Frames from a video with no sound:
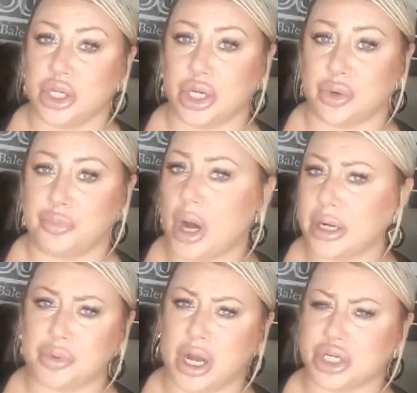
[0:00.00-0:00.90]
body
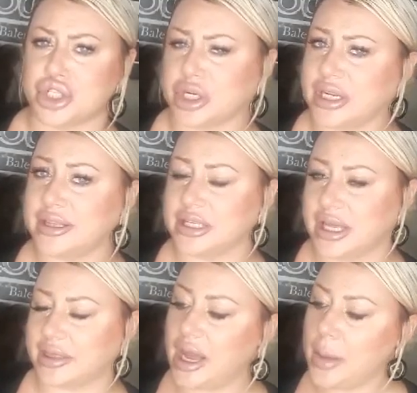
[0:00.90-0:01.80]
wash or anything like
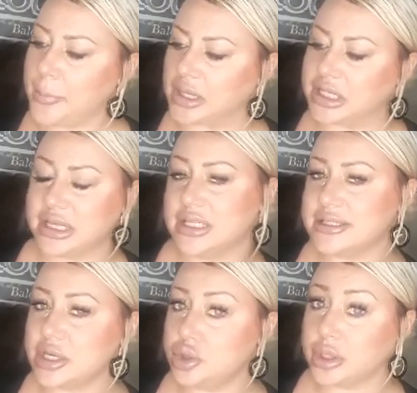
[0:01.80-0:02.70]
that, but the things that you
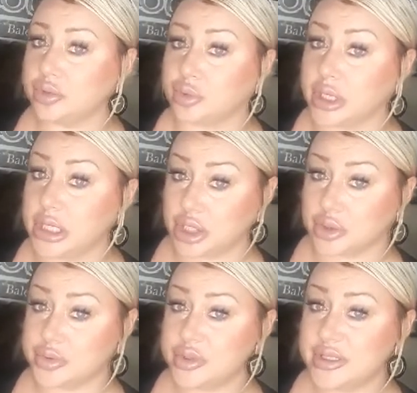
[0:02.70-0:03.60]
can
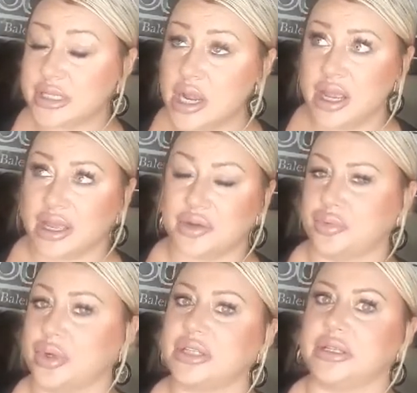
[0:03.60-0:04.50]
reuse, it
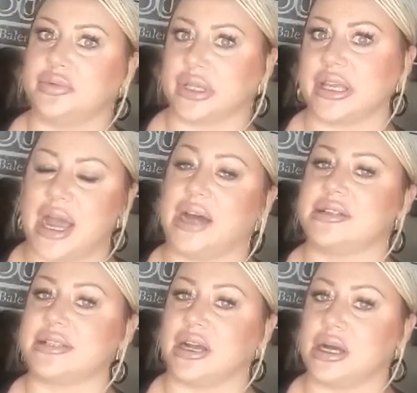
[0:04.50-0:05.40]
really adds
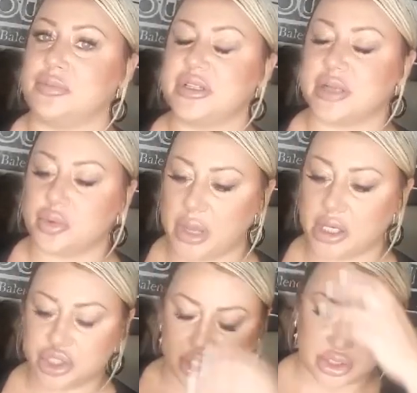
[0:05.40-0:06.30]
up. So make
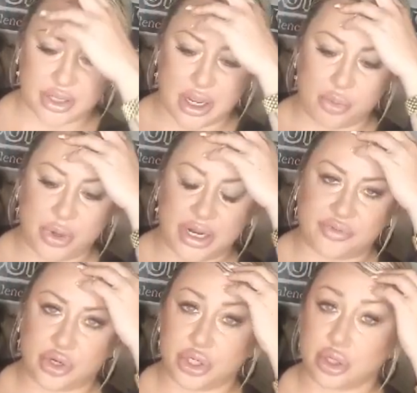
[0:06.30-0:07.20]
sure that whatever
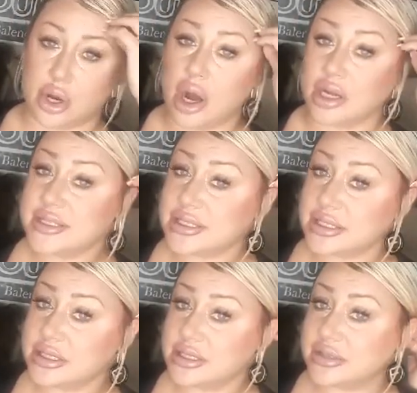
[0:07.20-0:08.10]
your cost
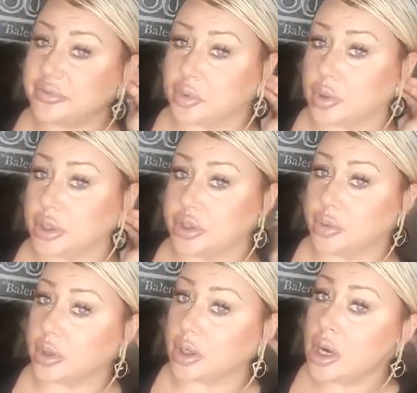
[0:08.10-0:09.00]
is for
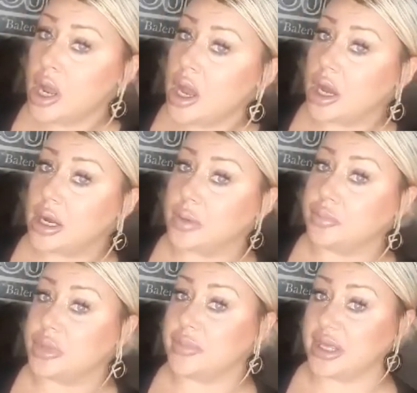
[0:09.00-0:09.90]
your
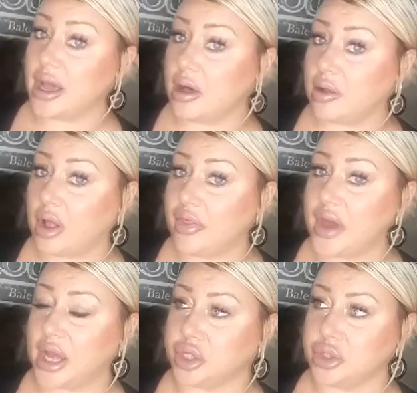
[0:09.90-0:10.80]
BBL, that
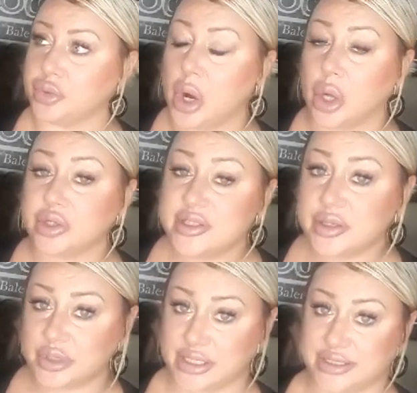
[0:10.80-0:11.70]
you also
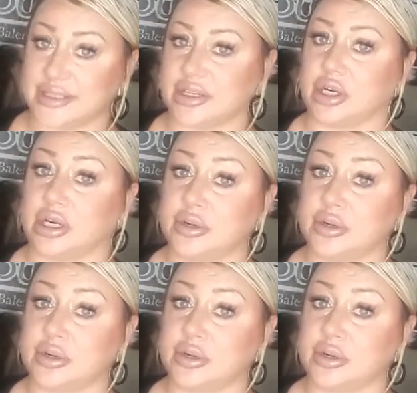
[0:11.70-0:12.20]
consider